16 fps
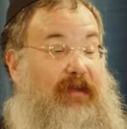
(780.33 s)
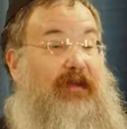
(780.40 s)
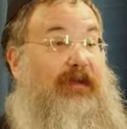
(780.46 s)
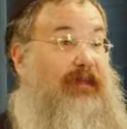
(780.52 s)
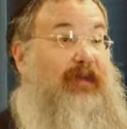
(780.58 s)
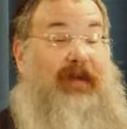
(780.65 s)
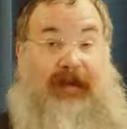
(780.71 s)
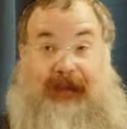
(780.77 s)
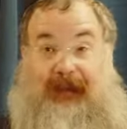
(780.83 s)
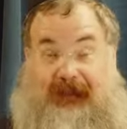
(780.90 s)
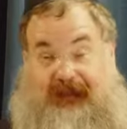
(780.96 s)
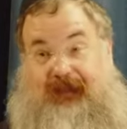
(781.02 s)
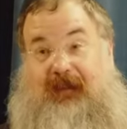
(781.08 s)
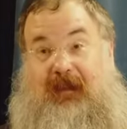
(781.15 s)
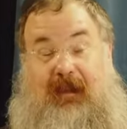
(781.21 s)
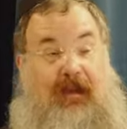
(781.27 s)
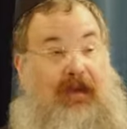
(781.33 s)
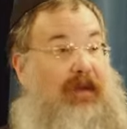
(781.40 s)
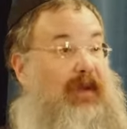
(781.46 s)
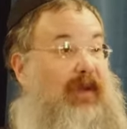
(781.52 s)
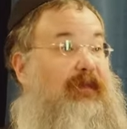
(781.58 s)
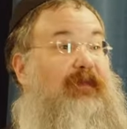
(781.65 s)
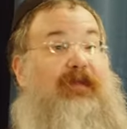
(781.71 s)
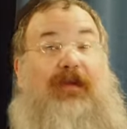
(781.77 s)
know, if
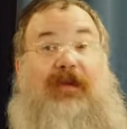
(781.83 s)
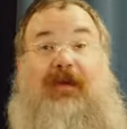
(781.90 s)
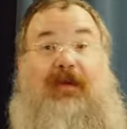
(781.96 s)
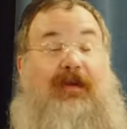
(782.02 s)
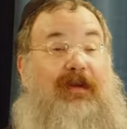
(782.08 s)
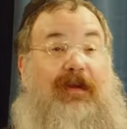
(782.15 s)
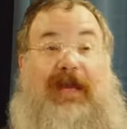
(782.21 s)
if the